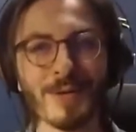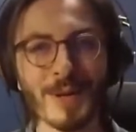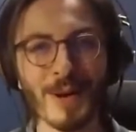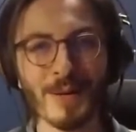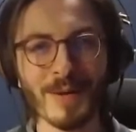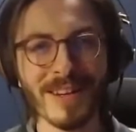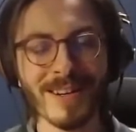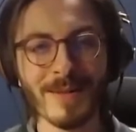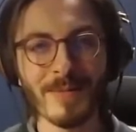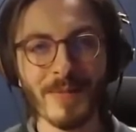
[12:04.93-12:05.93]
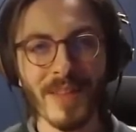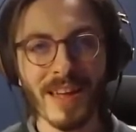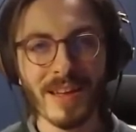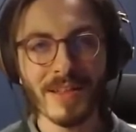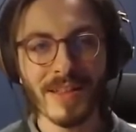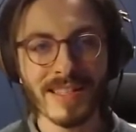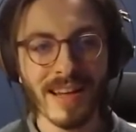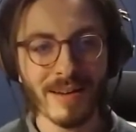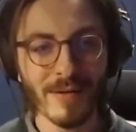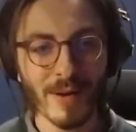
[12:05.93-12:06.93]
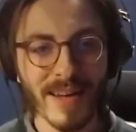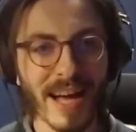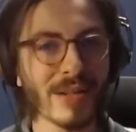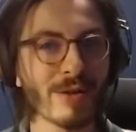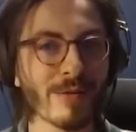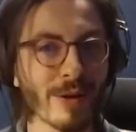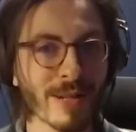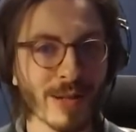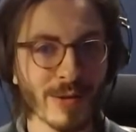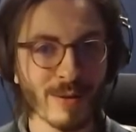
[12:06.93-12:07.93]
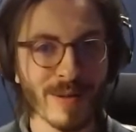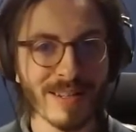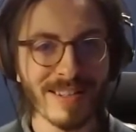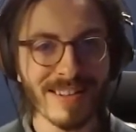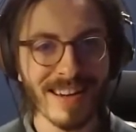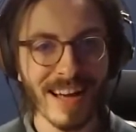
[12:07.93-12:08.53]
It's not a very extroverted instrument.